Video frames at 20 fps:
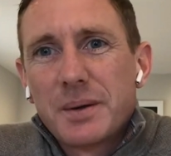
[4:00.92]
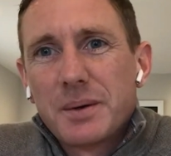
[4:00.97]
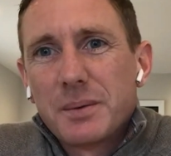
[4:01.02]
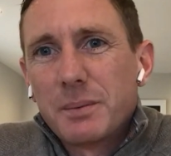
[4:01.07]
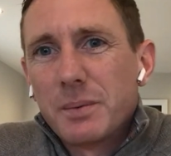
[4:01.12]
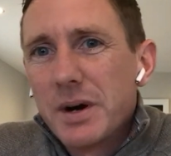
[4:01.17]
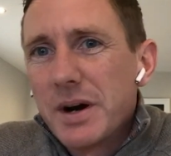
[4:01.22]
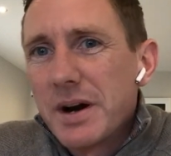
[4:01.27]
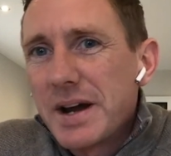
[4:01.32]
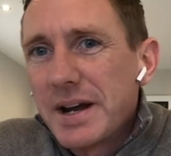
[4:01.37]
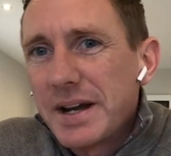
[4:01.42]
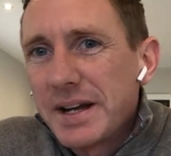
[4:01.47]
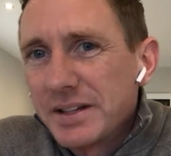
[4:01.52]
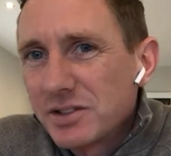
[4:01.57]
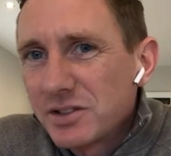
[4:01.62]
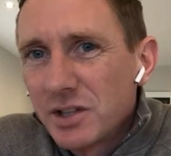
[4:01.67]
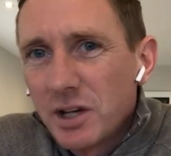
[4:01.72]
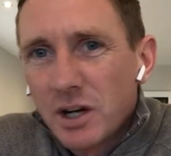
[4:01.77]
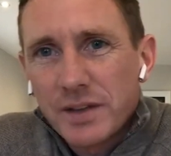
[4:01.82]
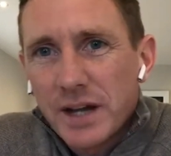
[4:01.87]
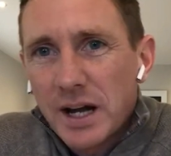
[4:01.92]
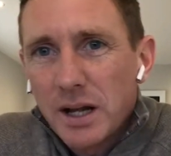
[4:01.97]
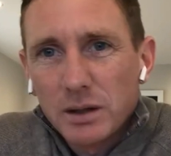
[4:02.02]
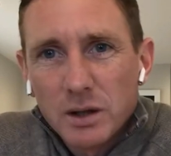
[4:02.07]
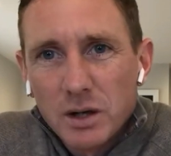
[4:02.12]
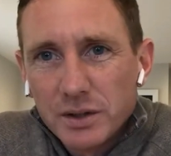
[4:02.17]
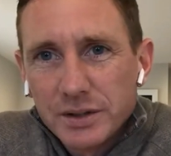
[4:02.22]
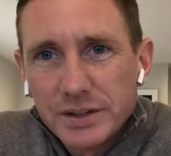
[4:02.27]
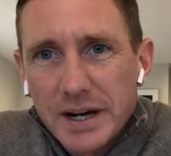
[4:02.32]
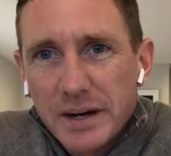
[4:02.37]
where it's not that
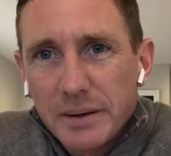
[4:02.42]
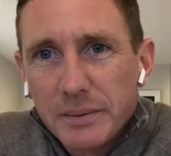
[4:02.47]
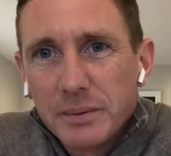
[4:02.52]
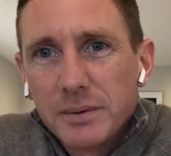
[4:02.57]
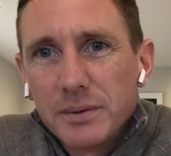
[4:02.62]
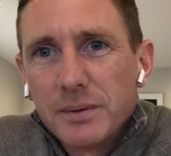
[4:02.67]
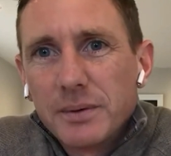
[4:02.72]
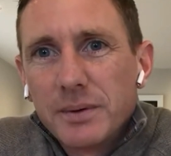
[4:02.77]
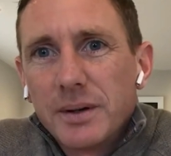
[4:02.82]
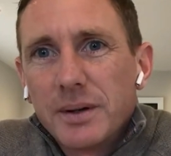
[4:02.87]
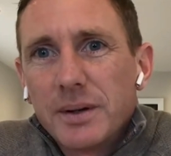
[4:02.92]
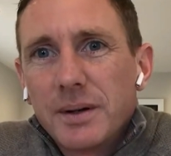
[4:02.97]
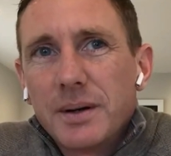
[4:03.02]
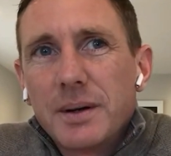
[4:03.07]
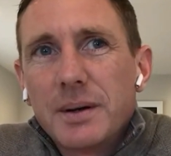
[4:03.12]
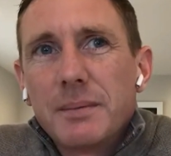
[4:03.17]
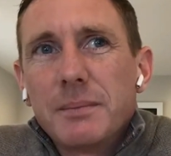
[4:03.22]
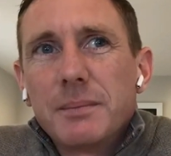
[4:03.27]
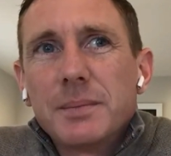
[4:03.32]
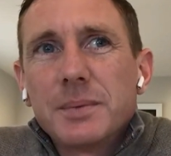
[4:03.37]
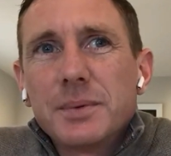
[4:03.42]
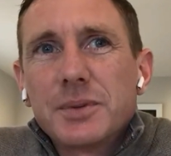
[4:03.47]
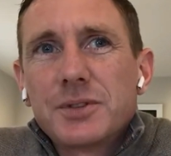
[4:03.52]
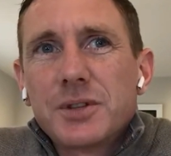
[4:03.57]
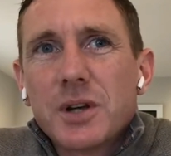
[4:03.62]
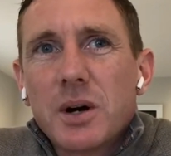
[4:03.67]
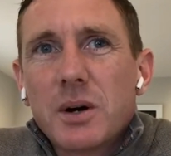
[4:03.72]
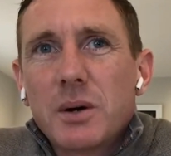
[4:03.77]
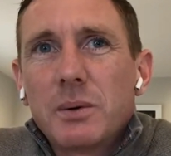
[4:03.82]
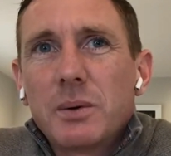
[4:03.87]
long now.
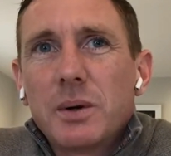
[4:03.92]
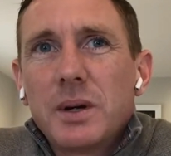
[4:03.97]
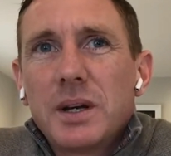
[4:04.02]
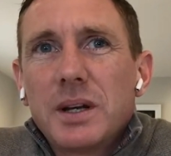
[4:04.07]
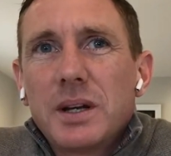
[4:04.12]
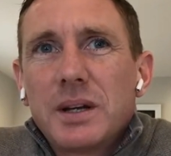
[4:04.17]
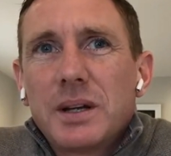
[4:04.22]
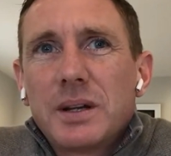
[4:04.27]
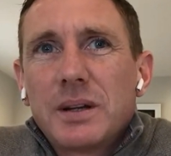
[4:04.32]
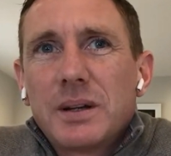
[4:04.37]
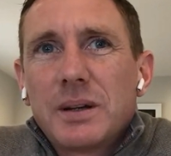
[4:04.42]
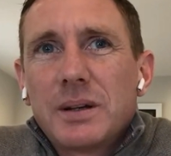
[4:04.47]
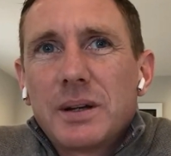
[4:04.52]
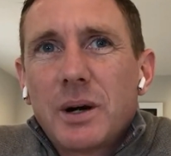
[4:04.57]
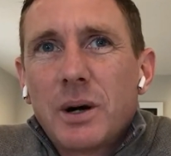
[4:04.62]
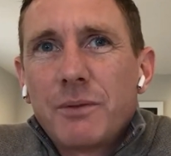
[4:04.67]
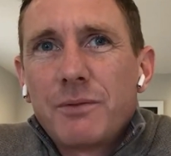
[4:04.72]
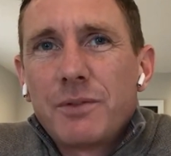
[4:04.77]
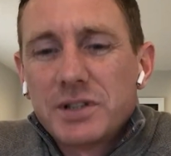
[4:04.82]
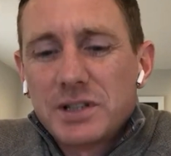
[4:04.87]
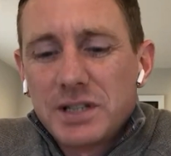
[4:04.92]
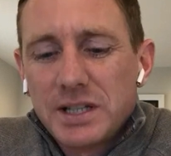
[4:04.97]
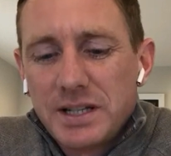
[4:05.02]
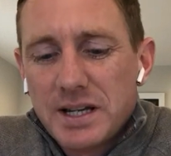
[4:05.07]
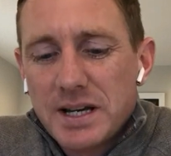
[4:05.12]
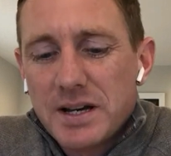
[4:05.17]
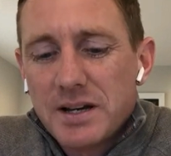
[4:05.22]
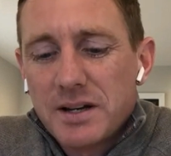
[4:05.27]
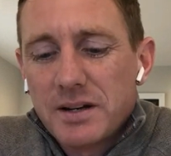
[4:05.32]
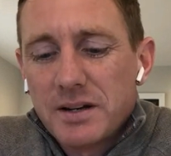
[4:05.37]
So obviously,
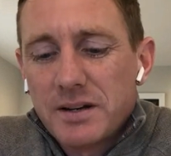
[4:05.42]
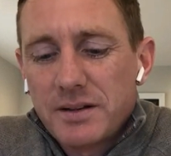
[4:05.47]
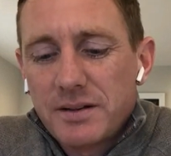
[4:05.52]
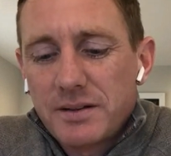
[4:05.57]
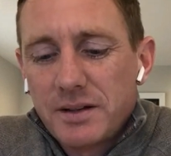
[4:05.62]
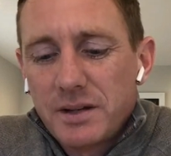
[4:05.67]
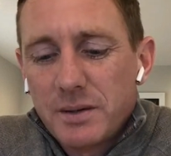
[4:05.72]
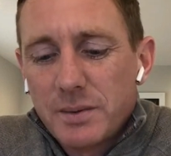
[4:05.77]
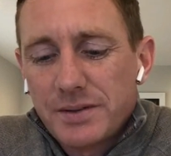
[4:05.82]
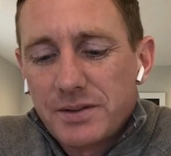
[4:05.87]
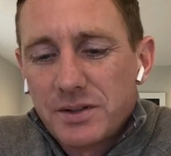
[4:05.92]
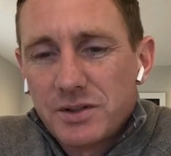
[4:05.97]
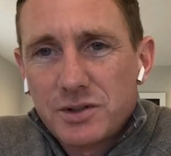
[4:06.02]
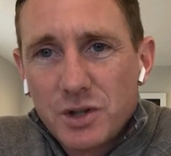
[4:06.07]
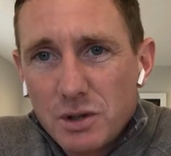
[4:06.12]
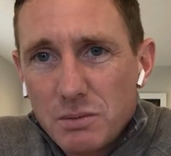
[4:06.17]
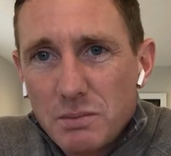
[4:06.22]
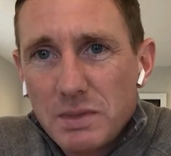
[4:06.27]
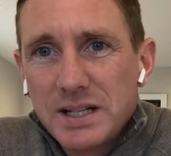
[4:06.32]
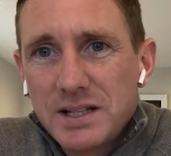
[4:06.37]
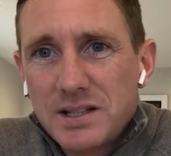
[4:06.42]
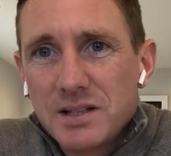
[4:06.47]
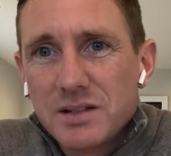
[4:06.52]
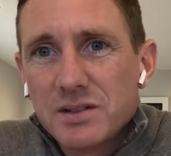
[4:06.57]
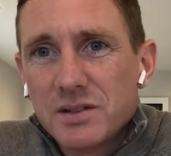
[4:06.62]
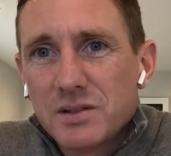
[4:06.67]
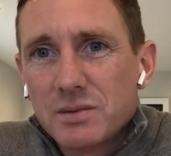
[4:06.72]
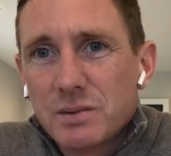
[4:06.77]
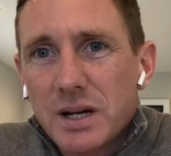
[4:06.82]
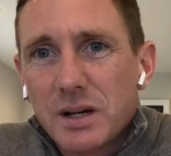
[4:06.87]
yeah, you had two meetings
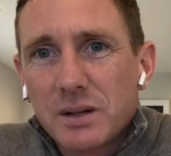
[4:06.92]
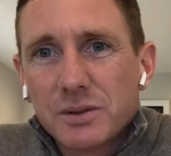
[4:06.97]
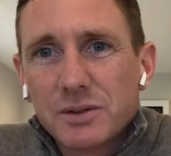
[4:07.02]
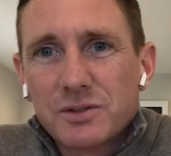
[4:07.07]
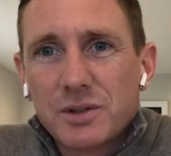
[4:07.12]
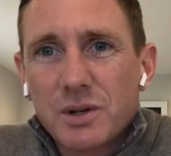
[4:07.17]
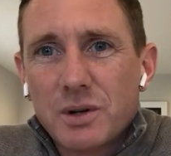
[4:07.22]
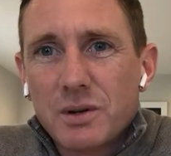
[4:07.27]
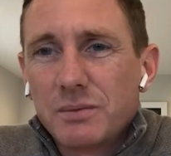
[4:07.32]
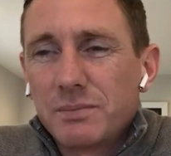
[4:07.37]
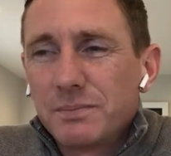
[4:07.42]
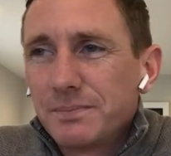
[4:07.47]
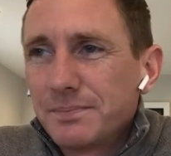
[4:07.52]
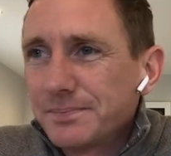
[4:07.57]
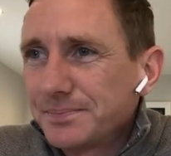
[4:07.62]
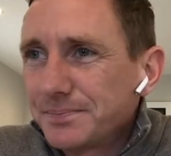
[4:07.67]
as well. So